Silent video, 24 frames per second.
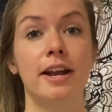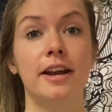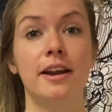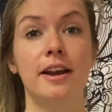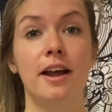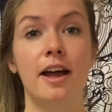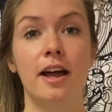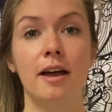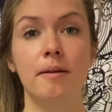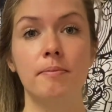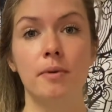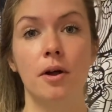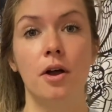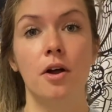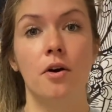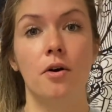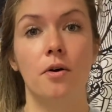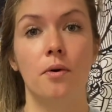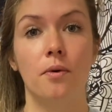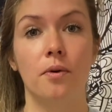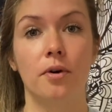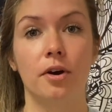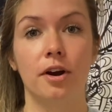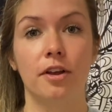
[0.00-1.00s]
it up
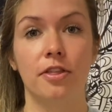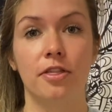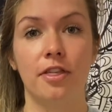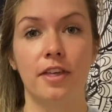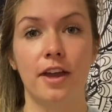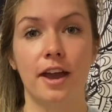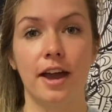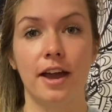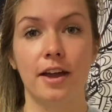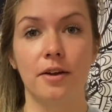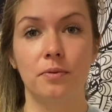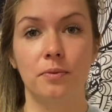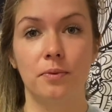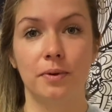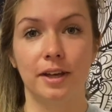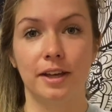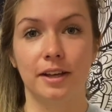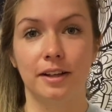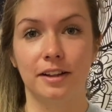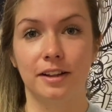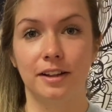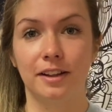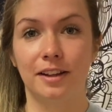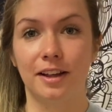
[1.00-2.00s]
or they
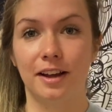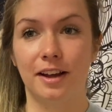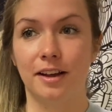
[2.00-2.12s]
will